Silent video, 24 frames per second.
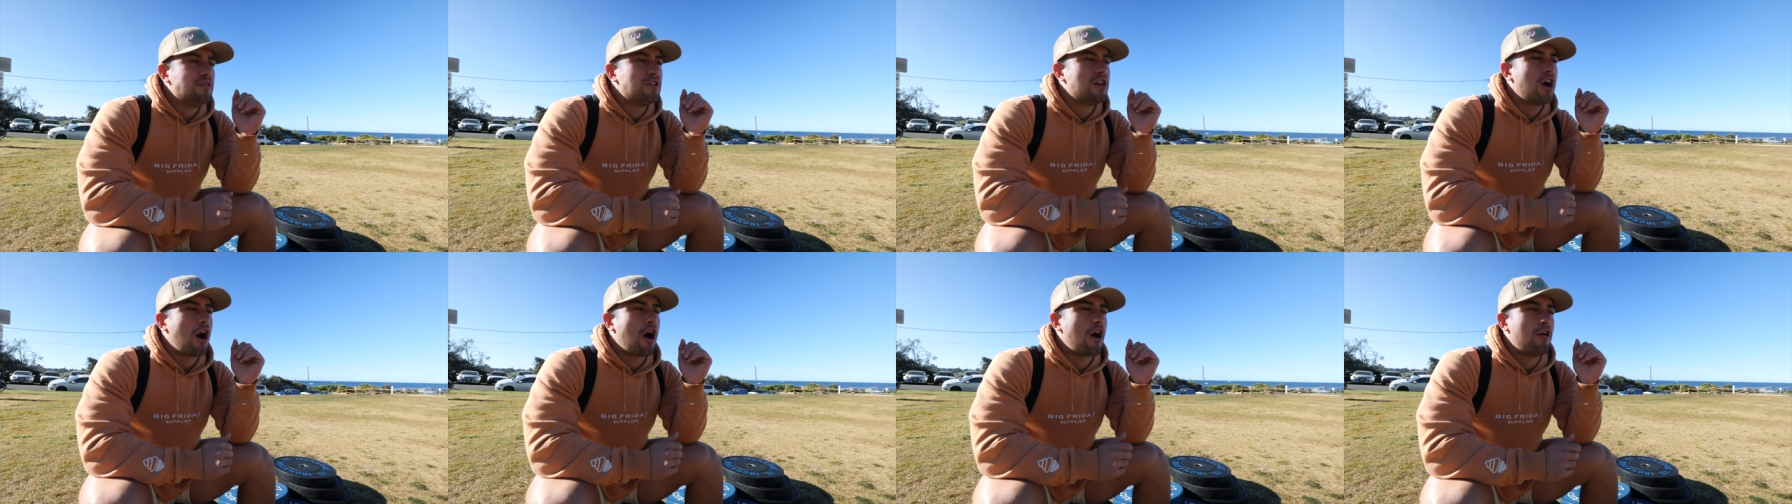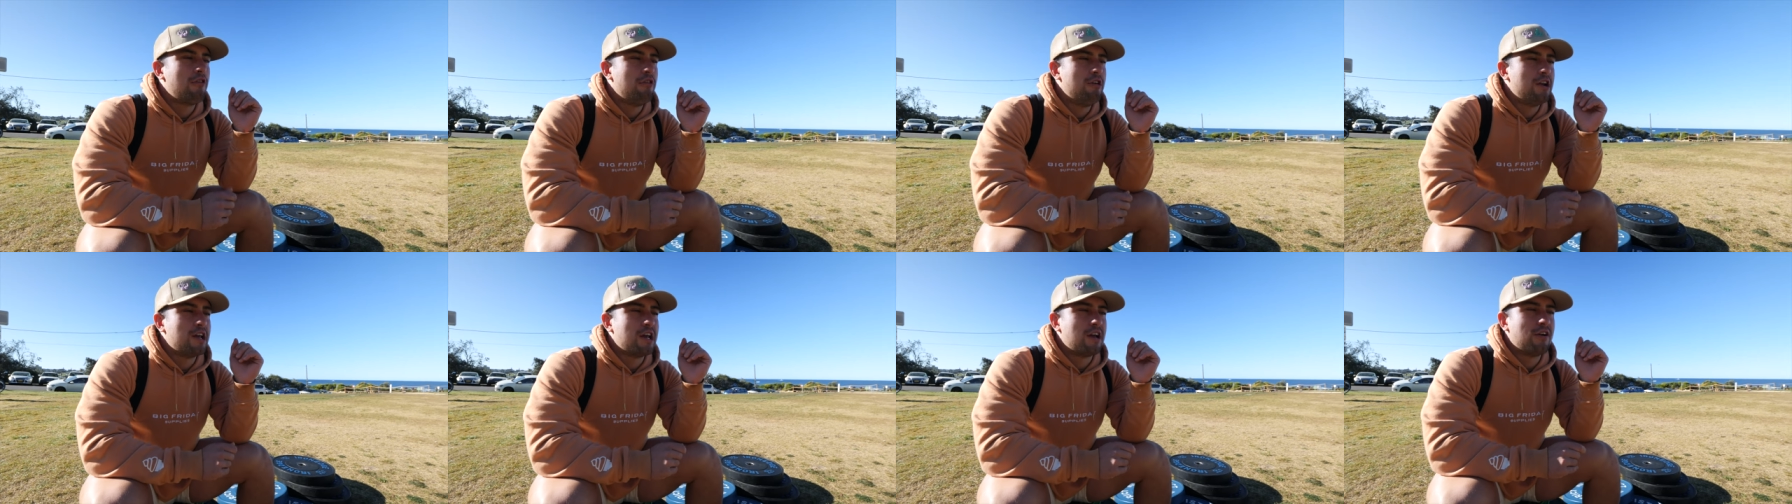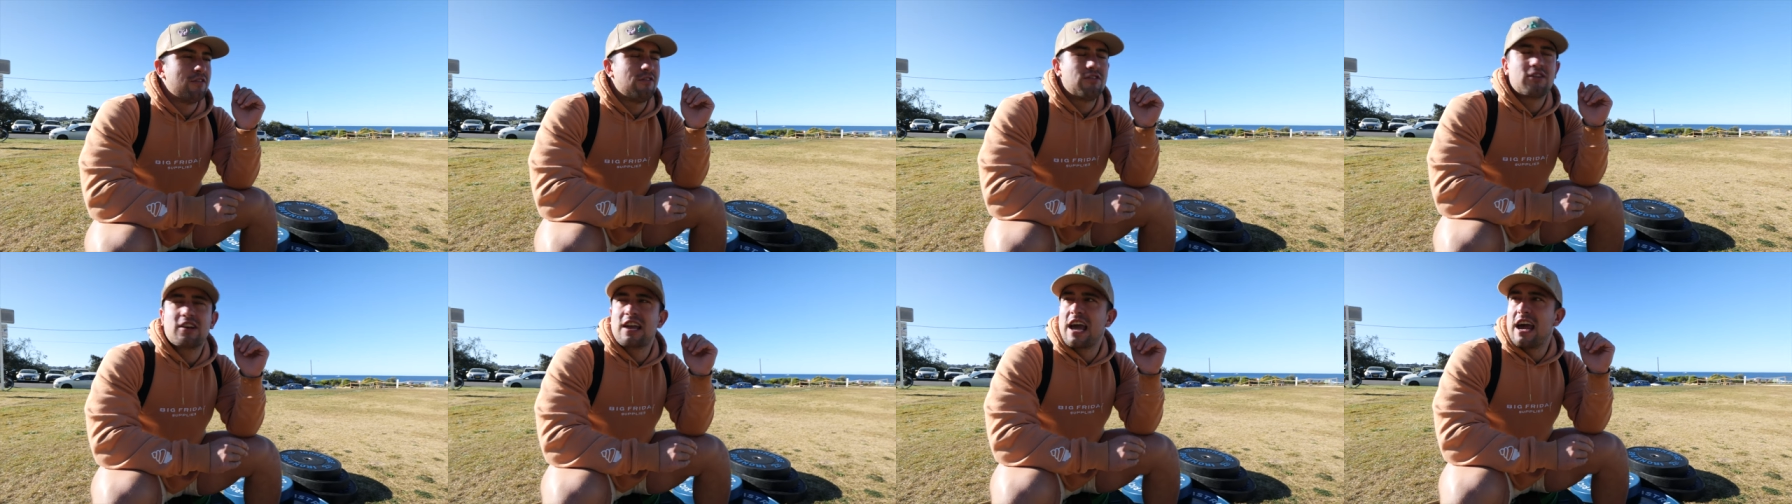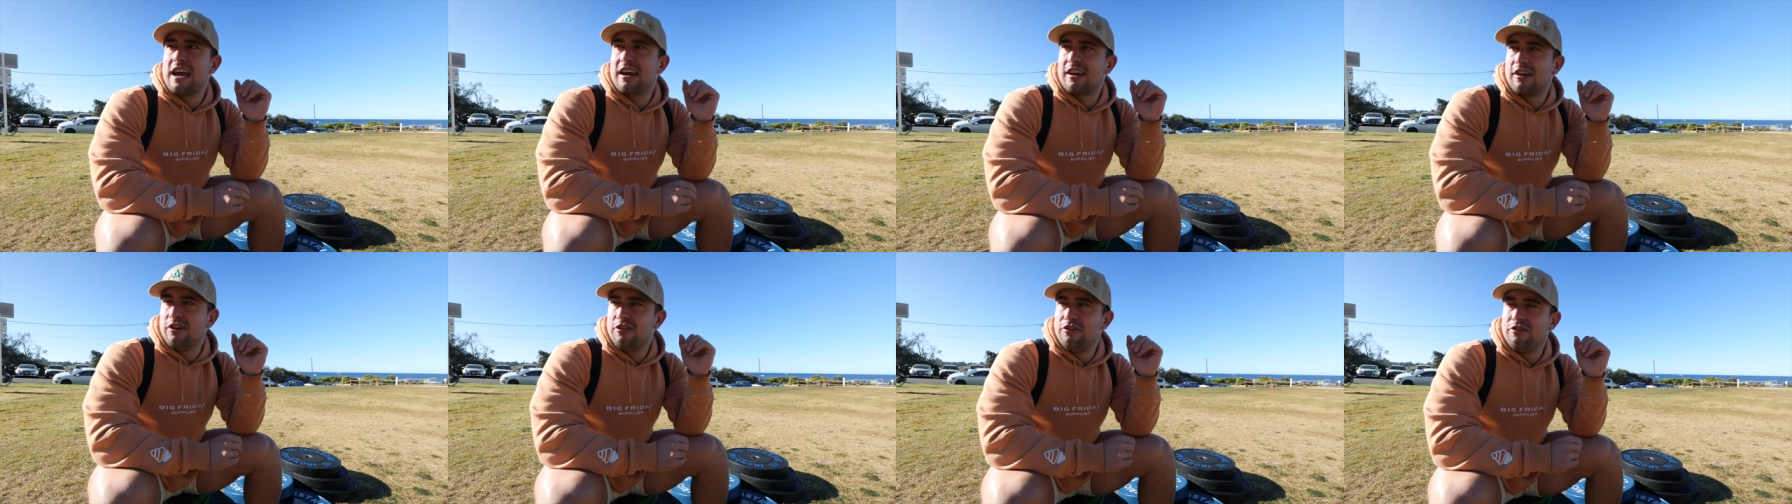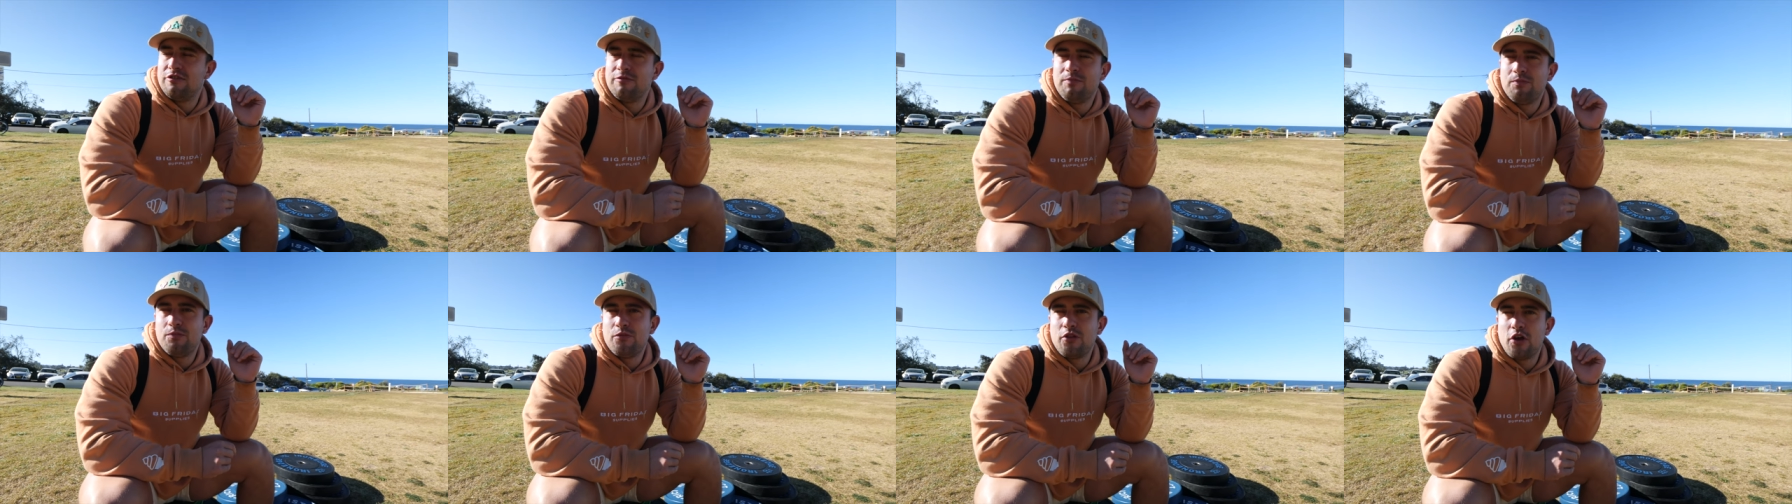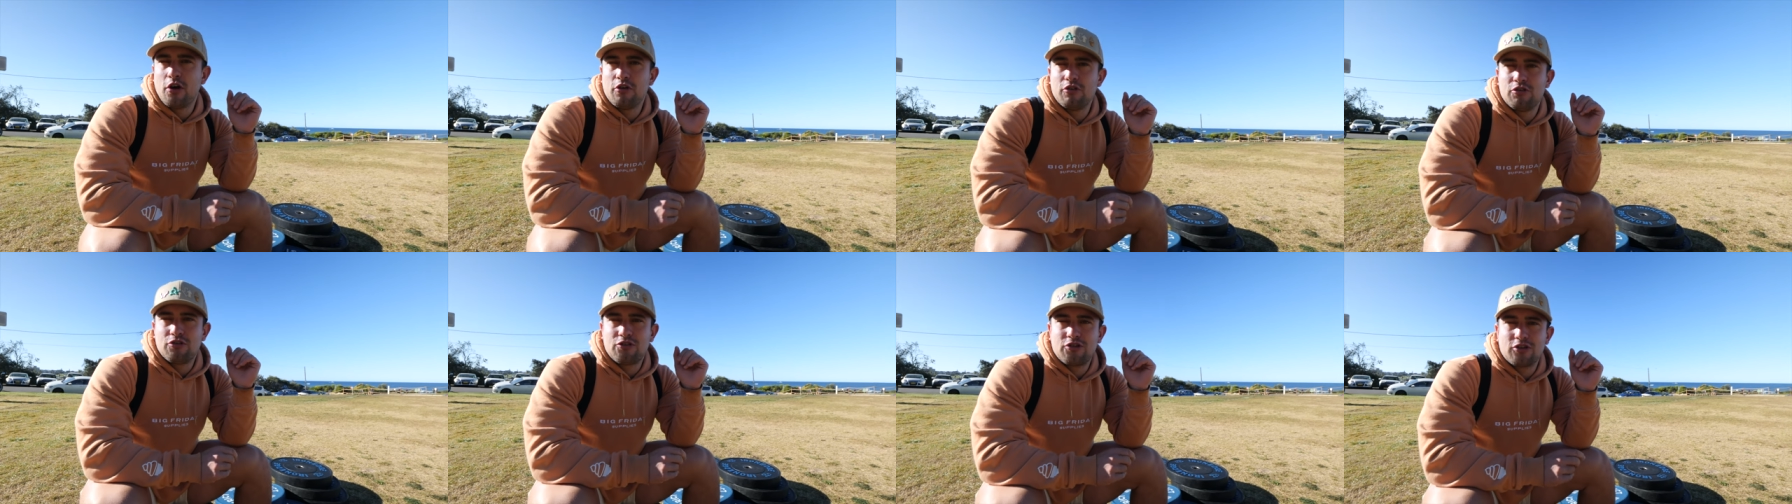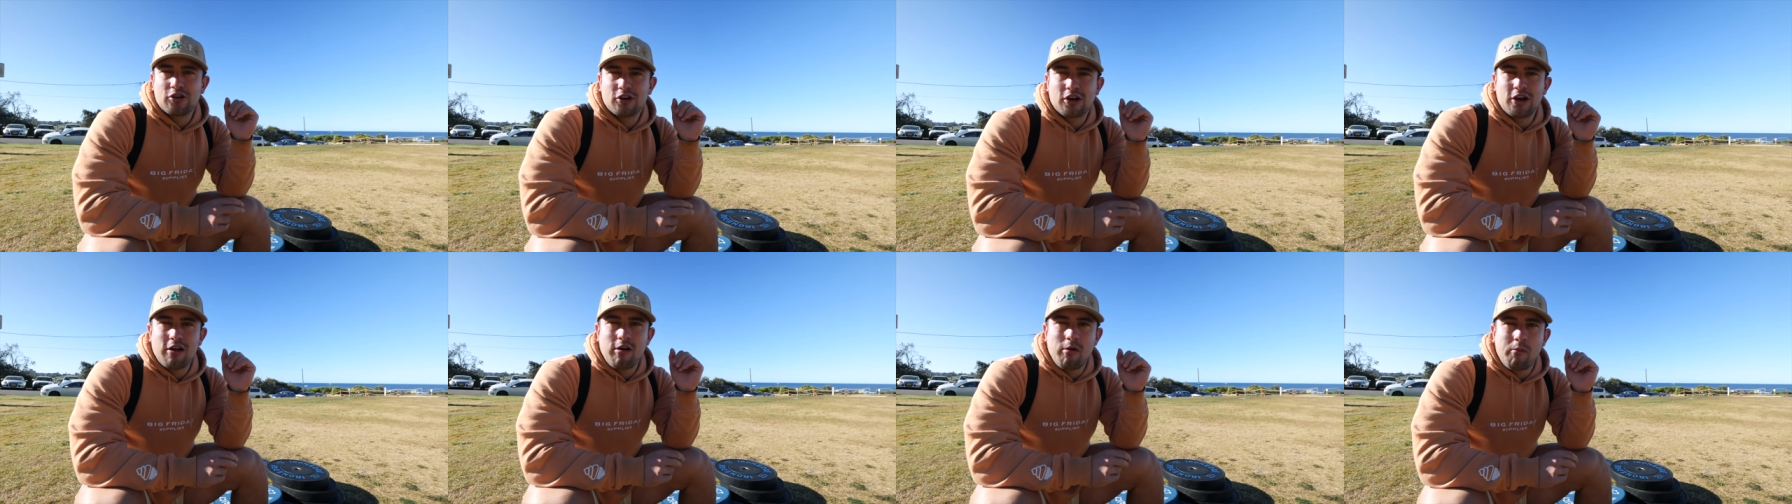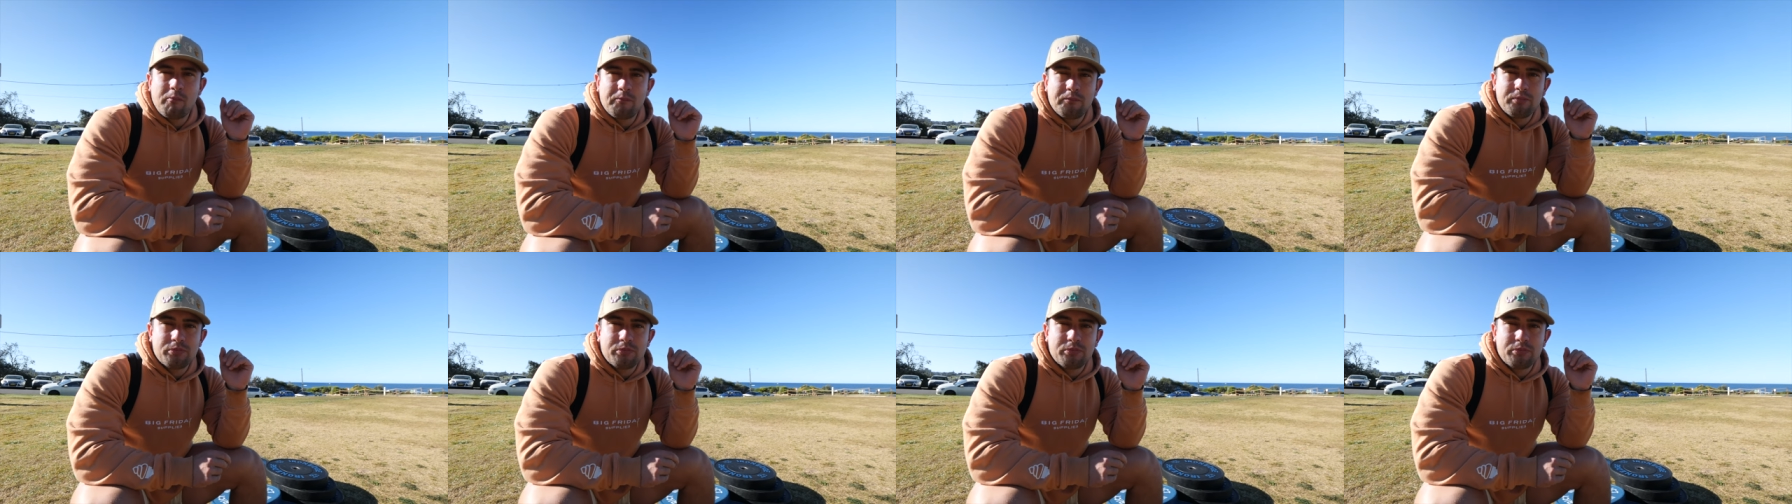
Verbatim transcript: The irony of getting a no sugar